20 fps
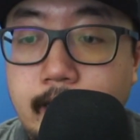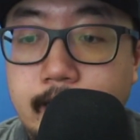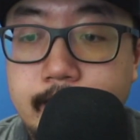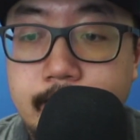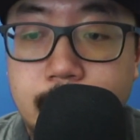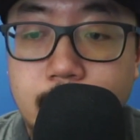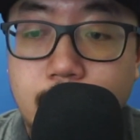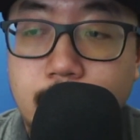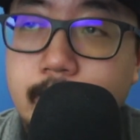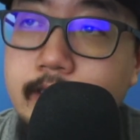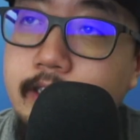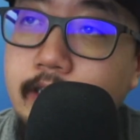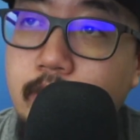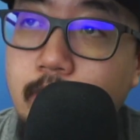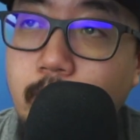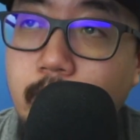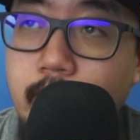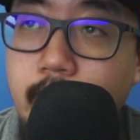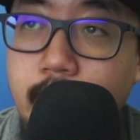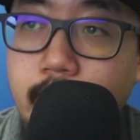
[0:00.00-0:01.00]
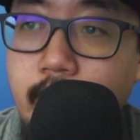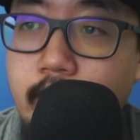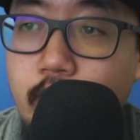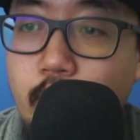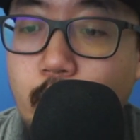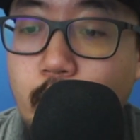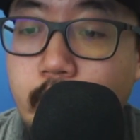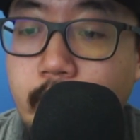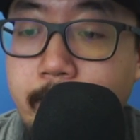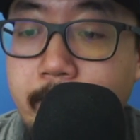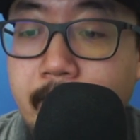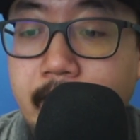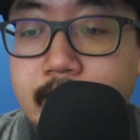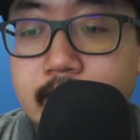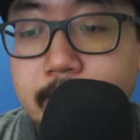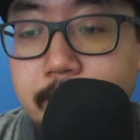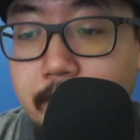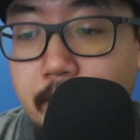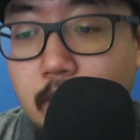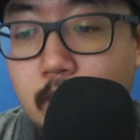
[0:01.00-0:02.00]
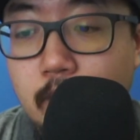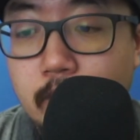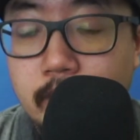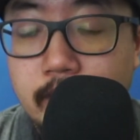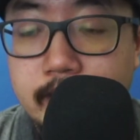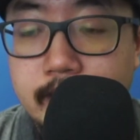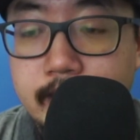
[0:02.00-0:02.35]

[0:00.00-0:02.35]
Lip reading: so this is what Coinbase Pro looks